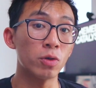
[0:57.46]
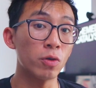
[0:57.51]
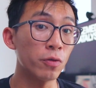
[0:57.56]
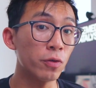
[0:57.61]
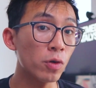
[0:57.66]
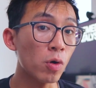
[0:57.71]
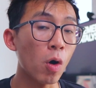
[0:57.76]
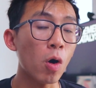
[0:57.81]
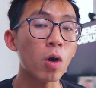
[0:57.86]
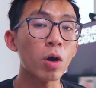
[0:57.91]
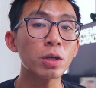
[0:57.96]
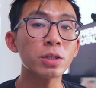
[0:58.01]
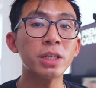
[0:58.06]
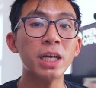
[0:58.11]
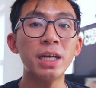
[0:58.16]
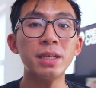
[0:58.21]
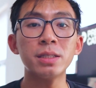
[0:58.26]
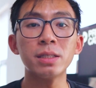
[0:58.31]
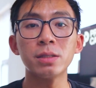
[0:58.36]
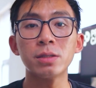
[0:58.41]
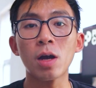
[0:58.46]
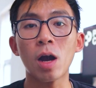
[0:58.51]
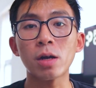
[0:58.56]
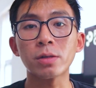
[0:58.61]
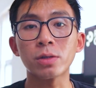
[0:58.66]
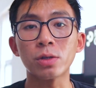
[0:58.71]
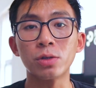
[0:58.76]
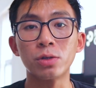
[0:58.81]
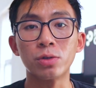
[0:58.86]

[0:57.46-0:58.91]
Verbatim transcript: So if you are chasing Dr.